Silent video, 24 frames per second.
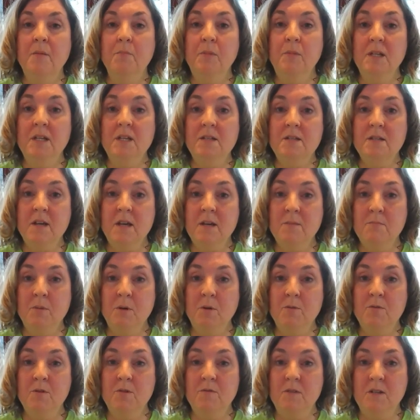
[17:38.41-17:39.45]
Please sign
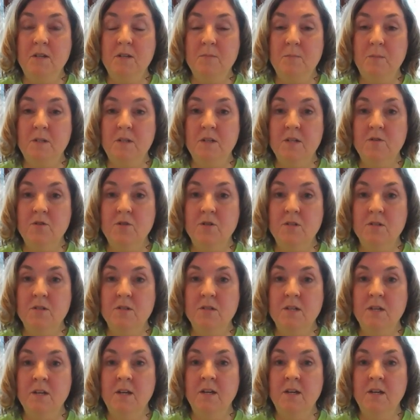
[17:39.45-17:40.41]
both of these petitions.